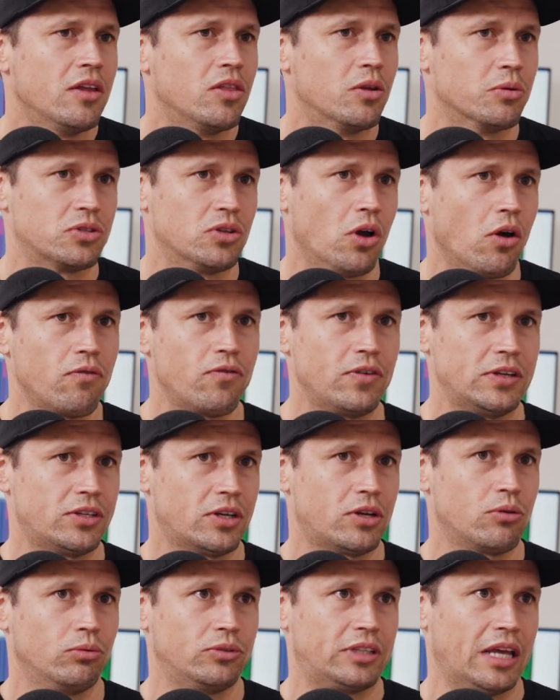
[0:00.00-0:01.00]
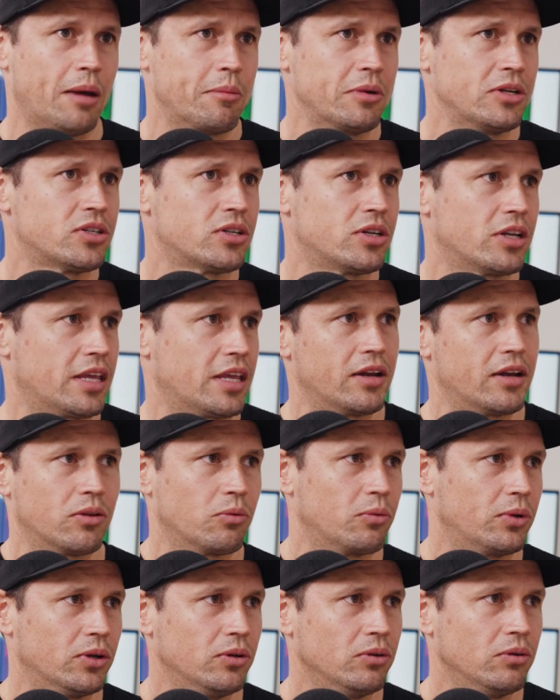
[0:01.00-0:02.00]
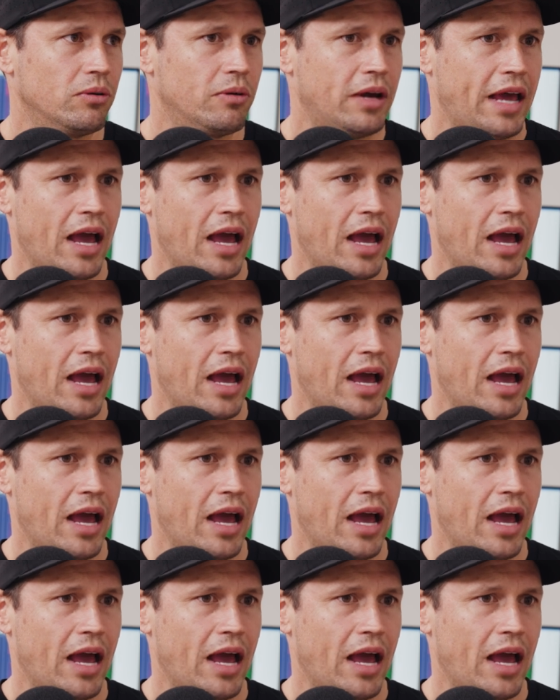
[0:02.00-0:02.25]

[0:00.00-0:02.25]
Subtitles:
There was no physical damage end of the wheel.